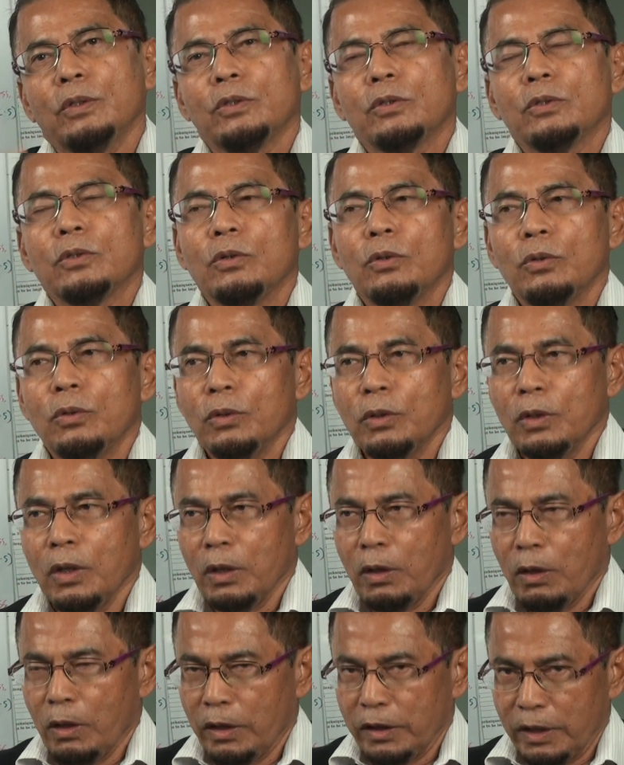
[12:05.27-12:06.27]
So
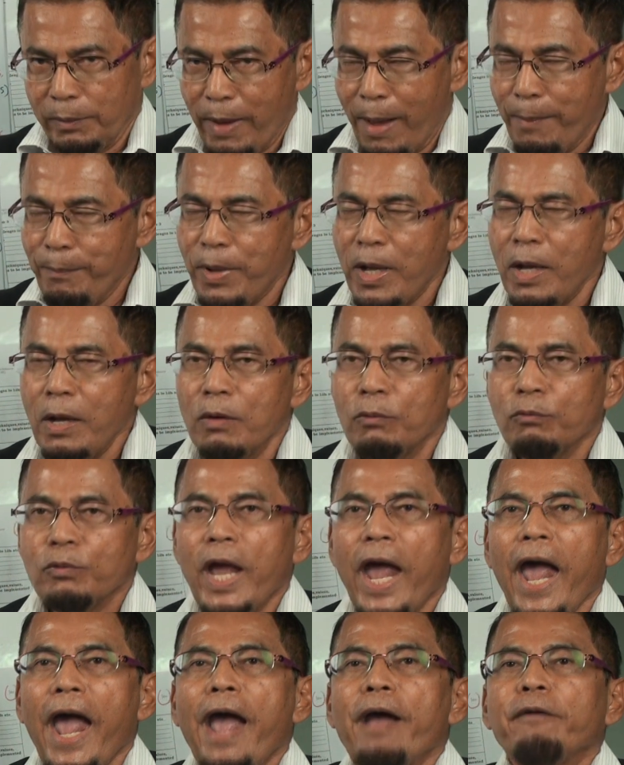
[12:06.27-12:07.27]
remember, we
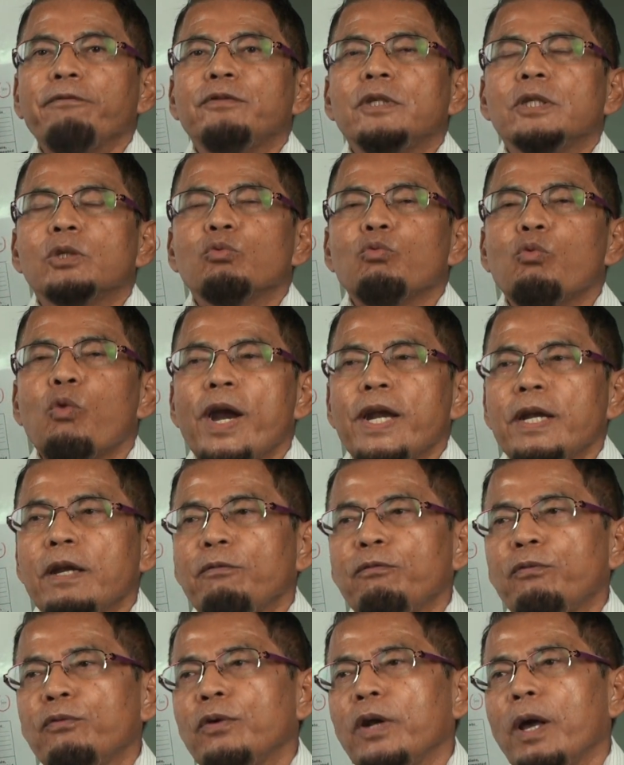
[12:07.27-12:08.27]
have this
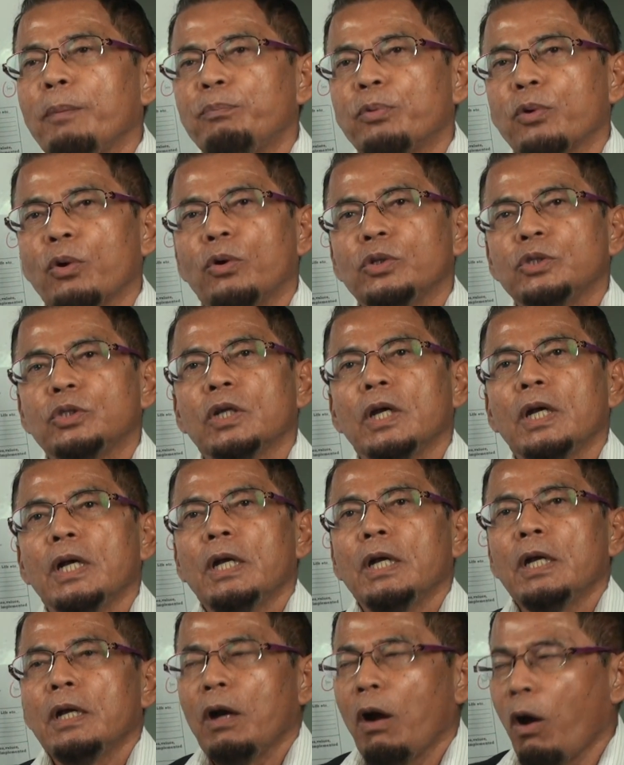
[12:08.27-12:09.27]
wonderful approach
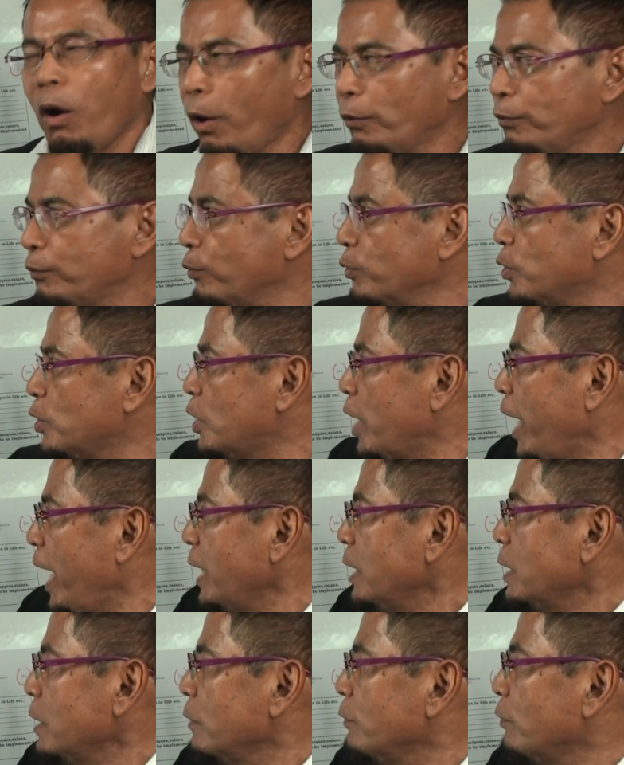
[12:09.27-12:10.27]
of to
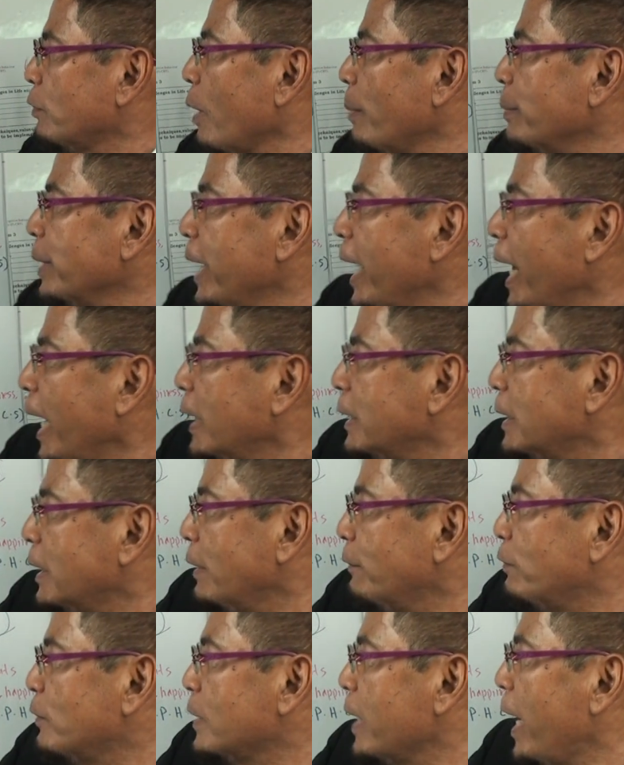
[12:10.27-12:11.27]
change from the
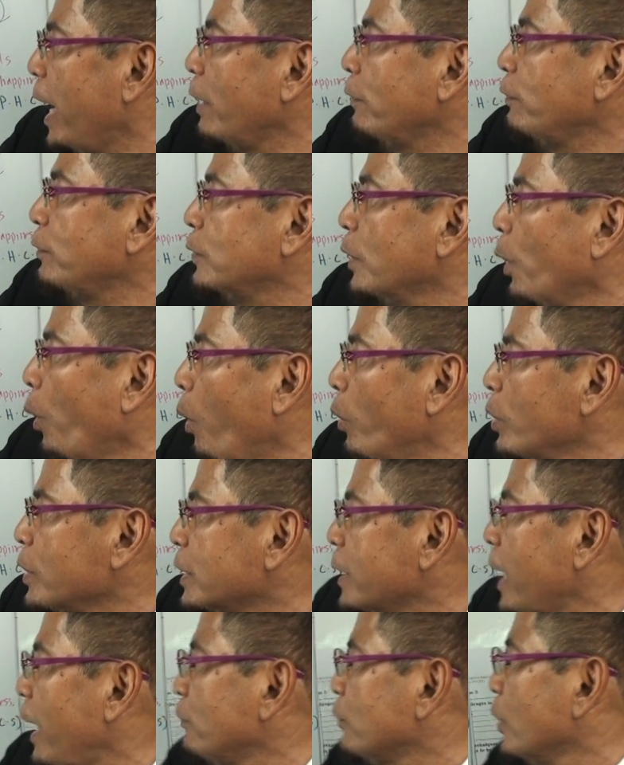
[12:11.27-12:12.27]
negative self, the old
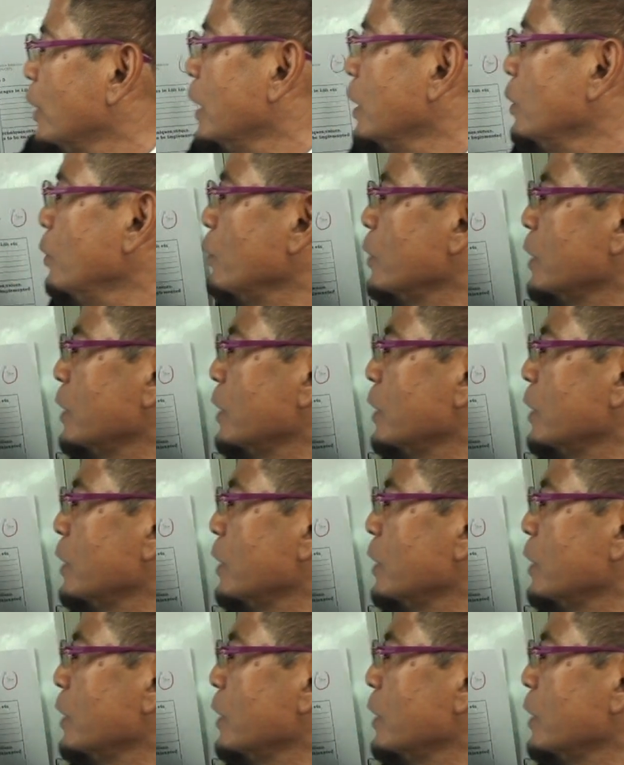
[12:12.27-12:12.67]
self, to the new